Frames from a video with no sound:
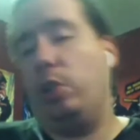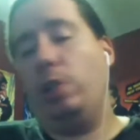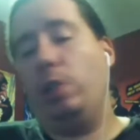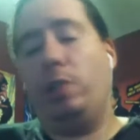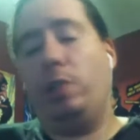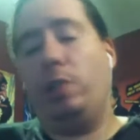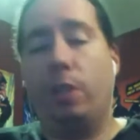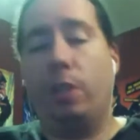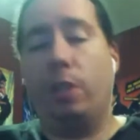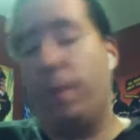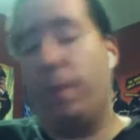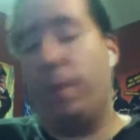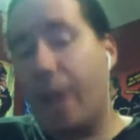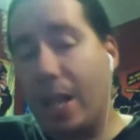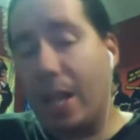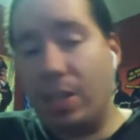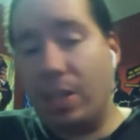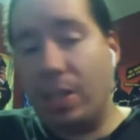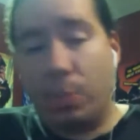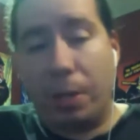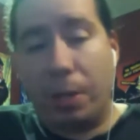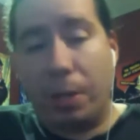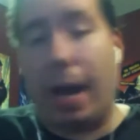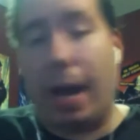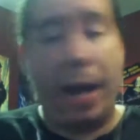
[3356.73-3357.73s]
You know, that's
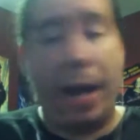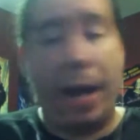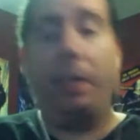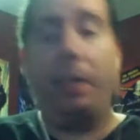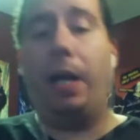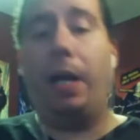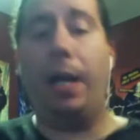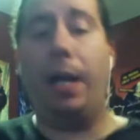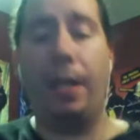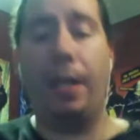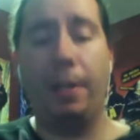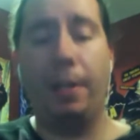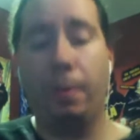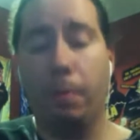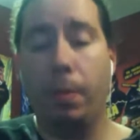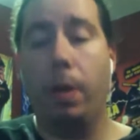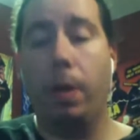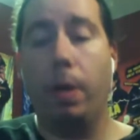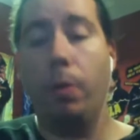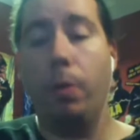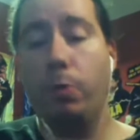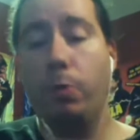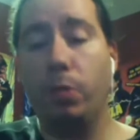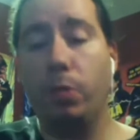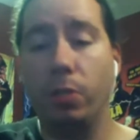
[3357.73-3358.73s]
what I like
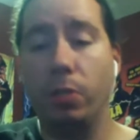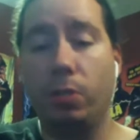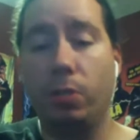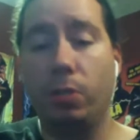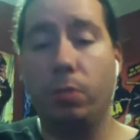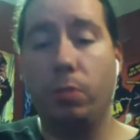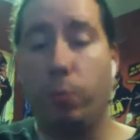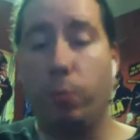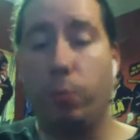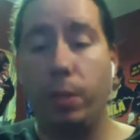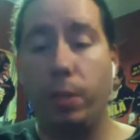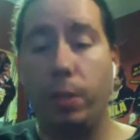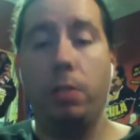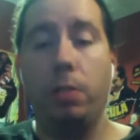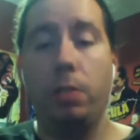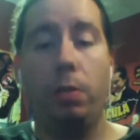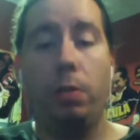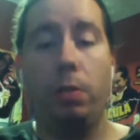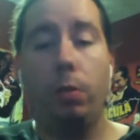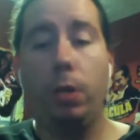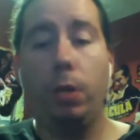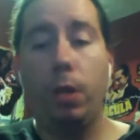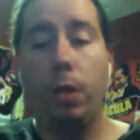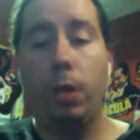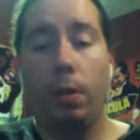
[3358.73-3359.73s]
most is
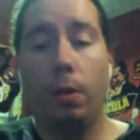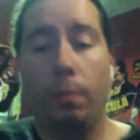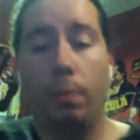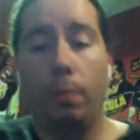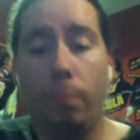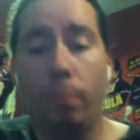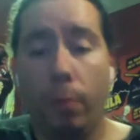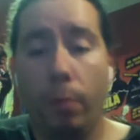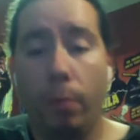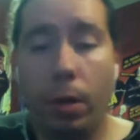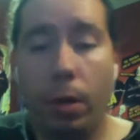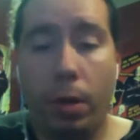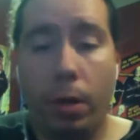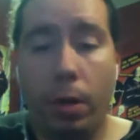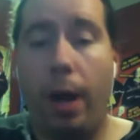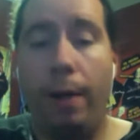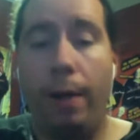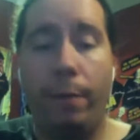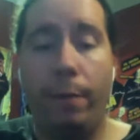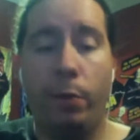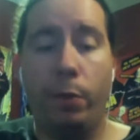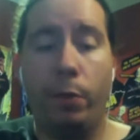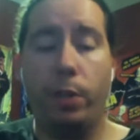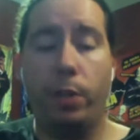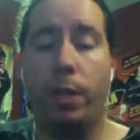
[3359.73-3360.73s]
real
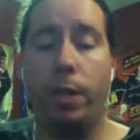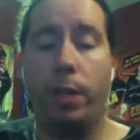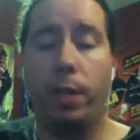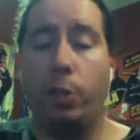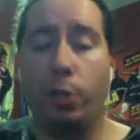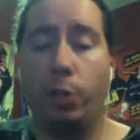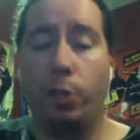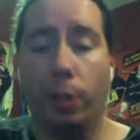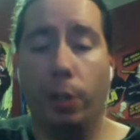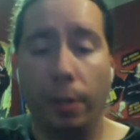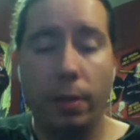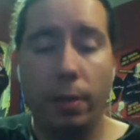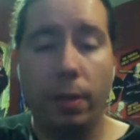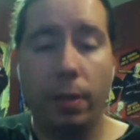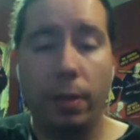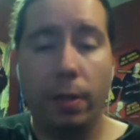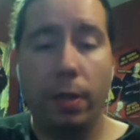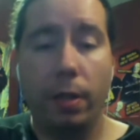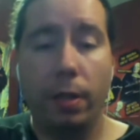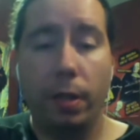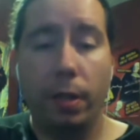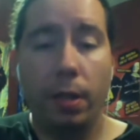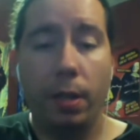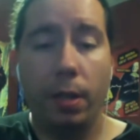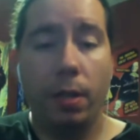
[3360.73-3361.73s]
conversation.
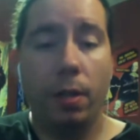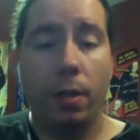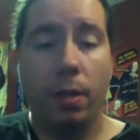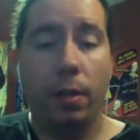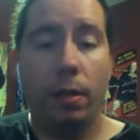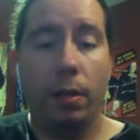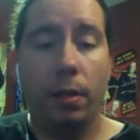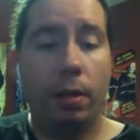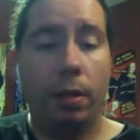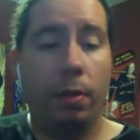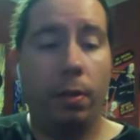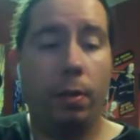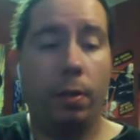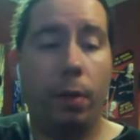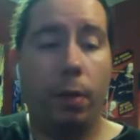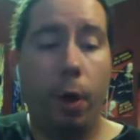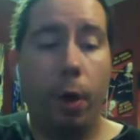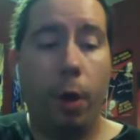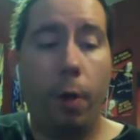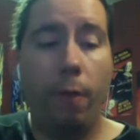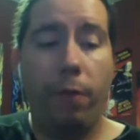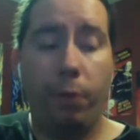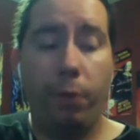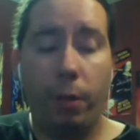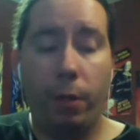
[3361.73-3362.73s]
You know, and
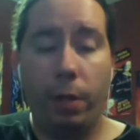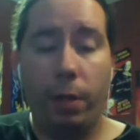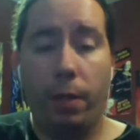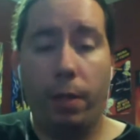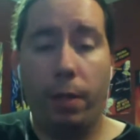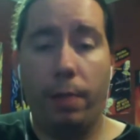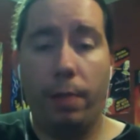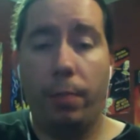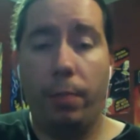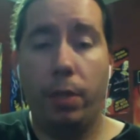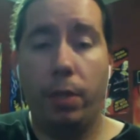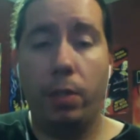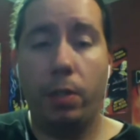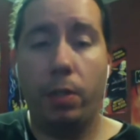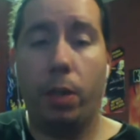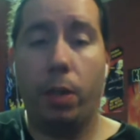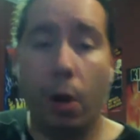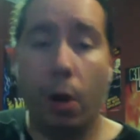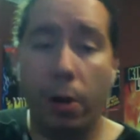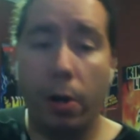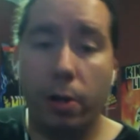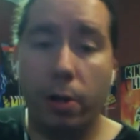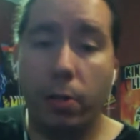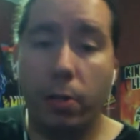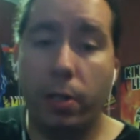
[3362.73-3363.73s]
hopefully, because
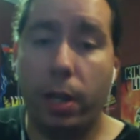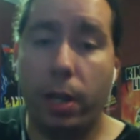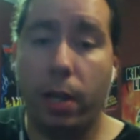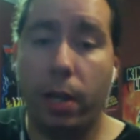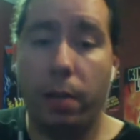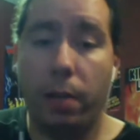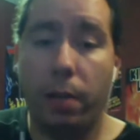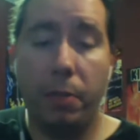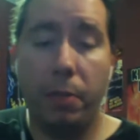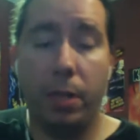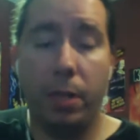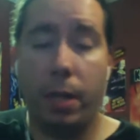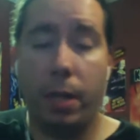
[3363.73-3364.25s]
artists kind of said,